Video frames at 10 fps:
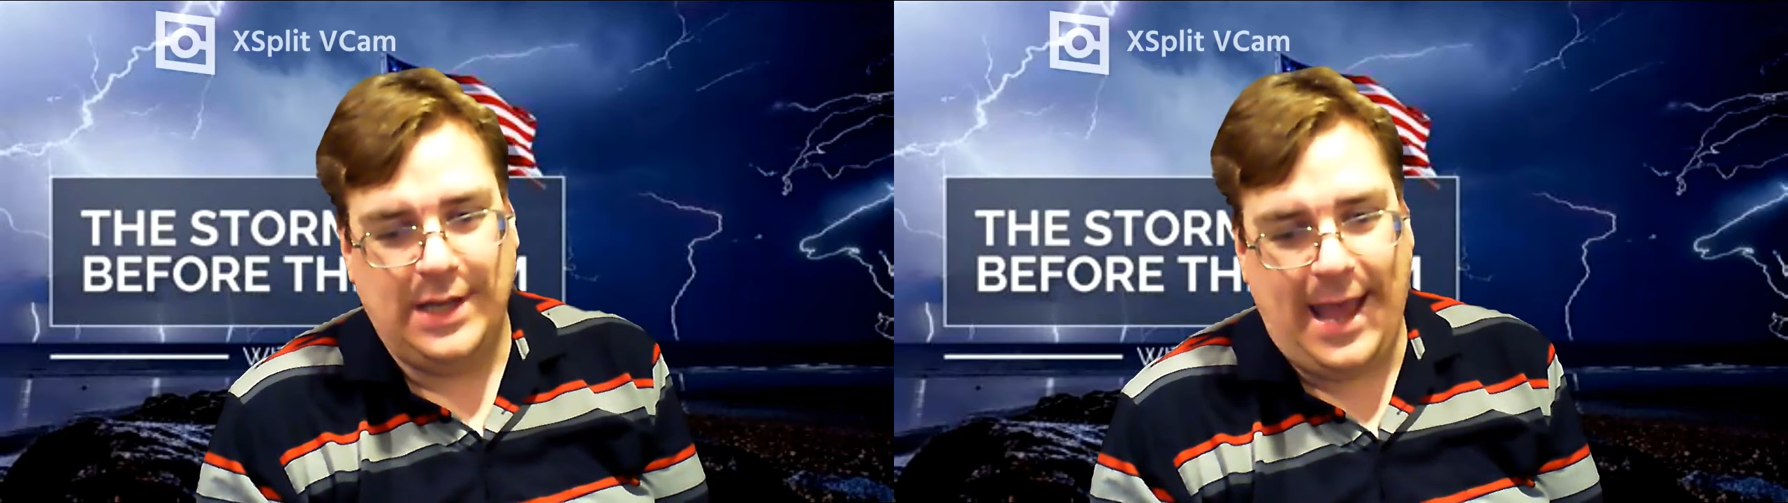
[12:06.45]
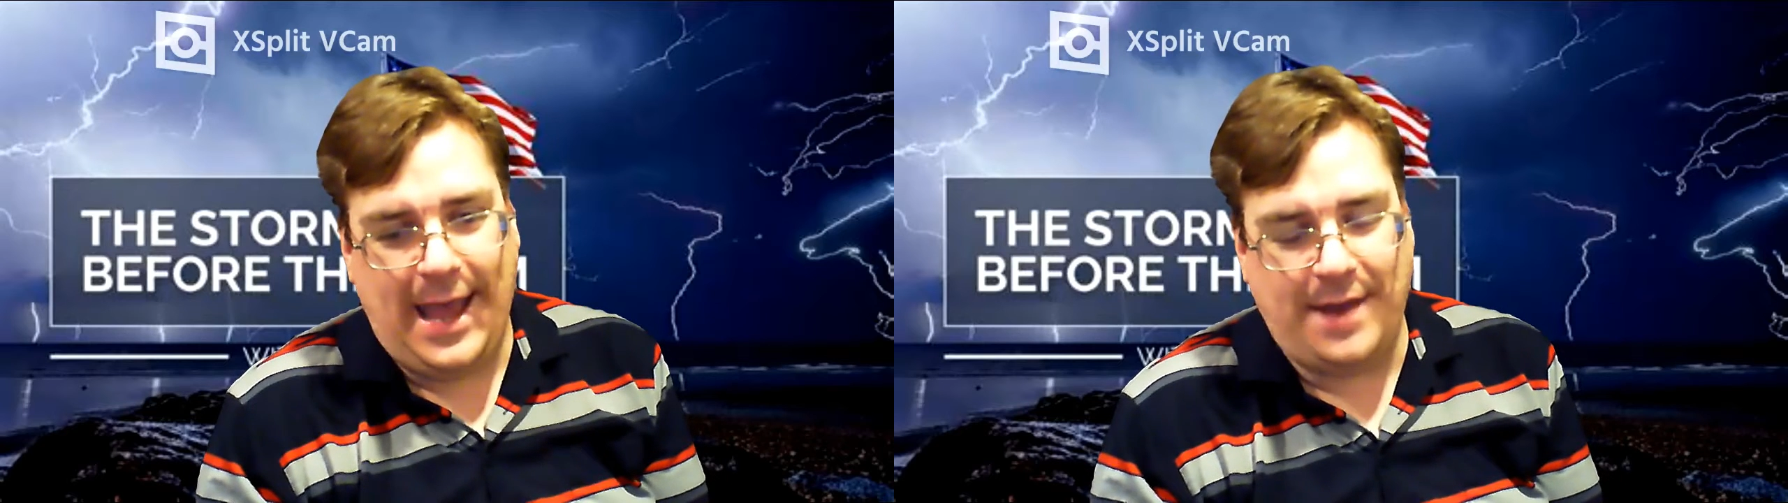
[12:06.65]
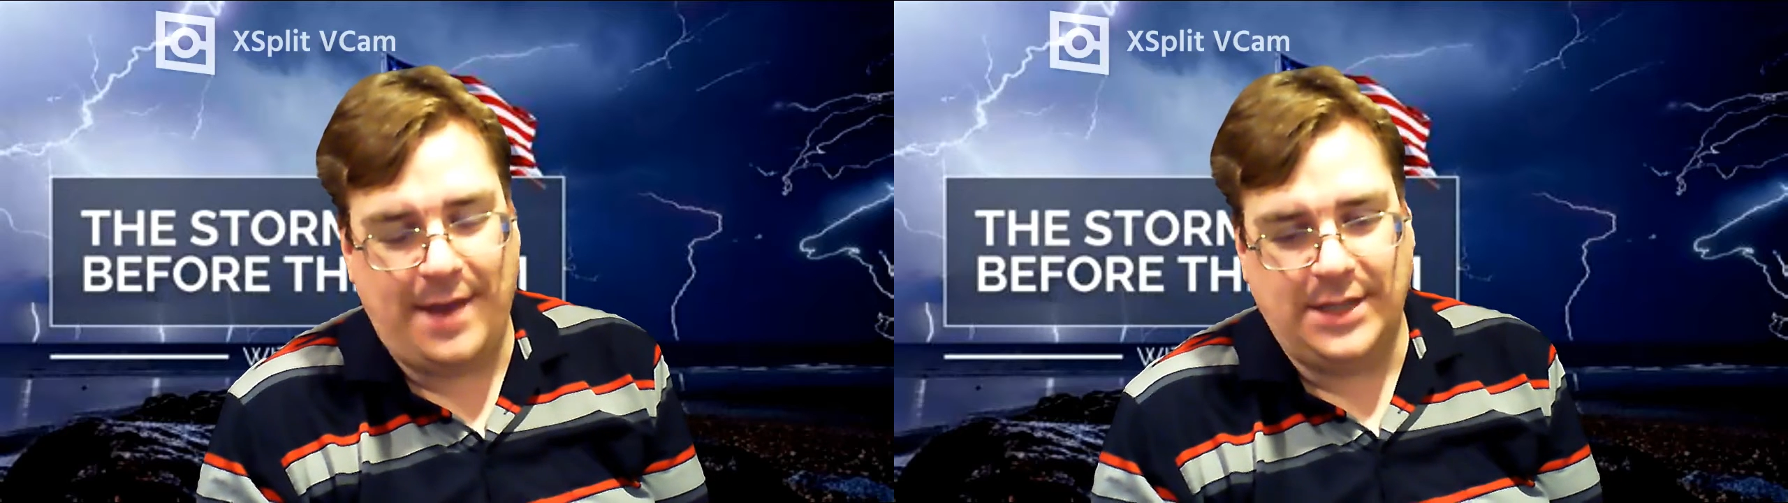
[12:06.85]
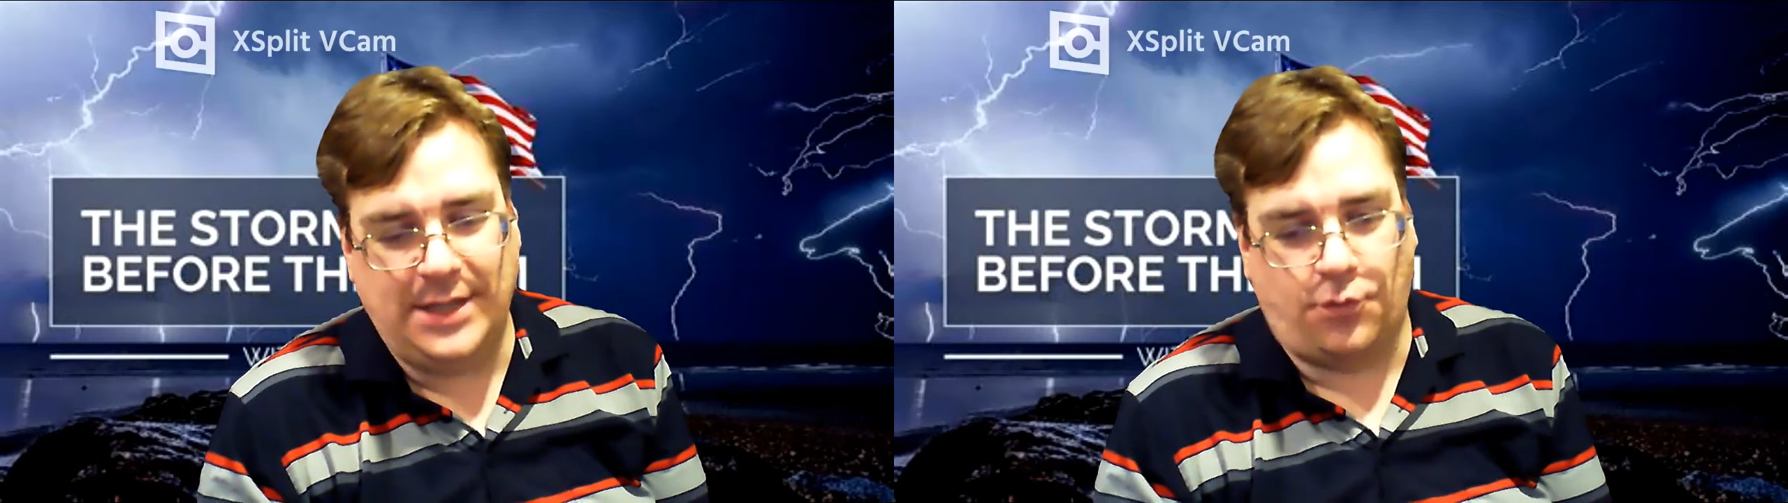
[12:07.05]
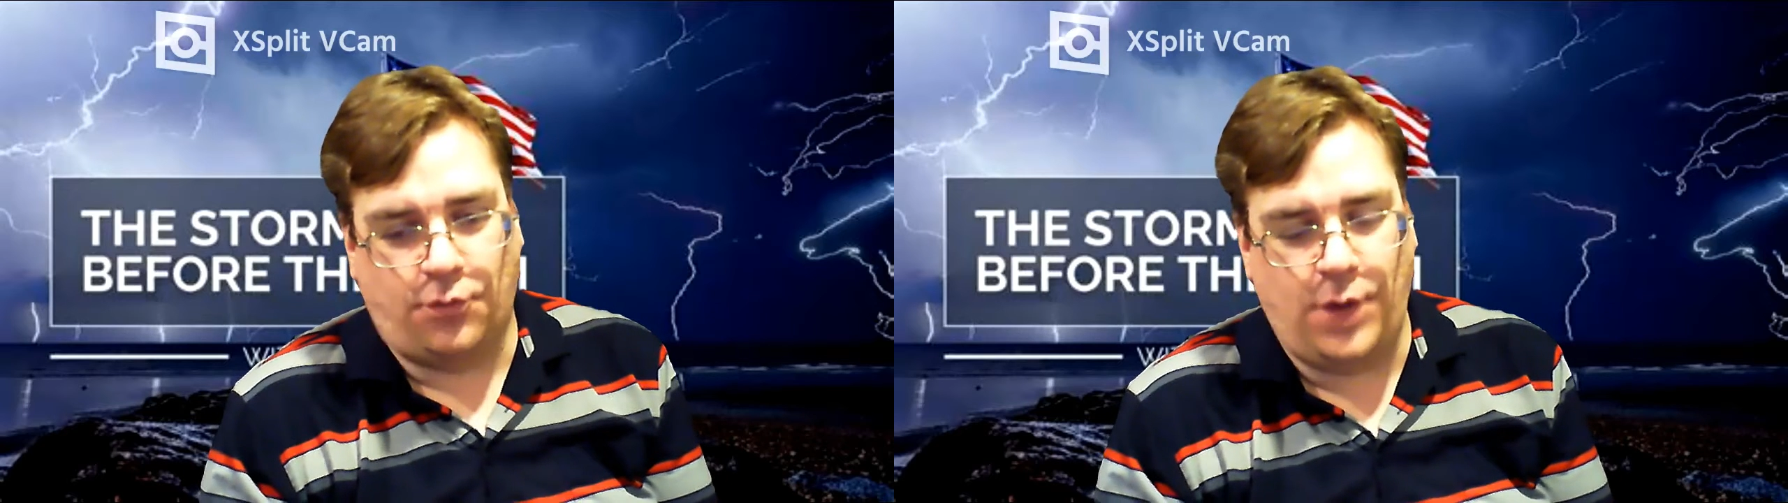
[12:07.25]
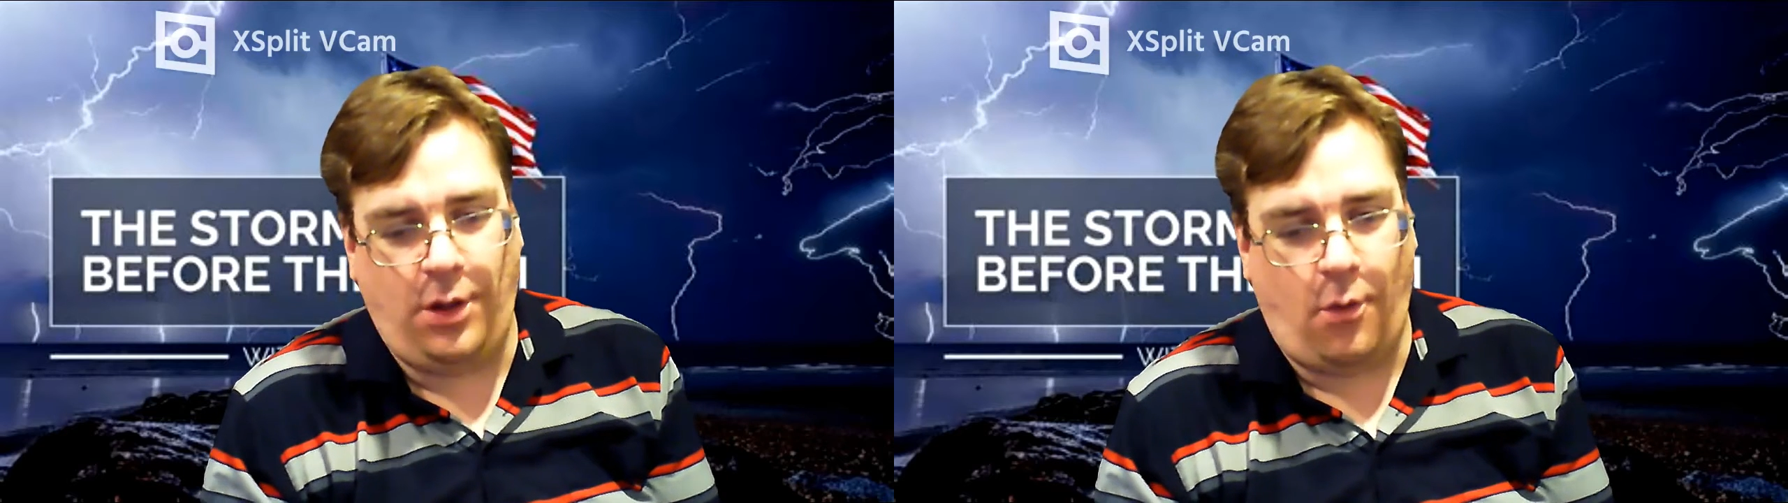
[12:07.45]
and these guerrilla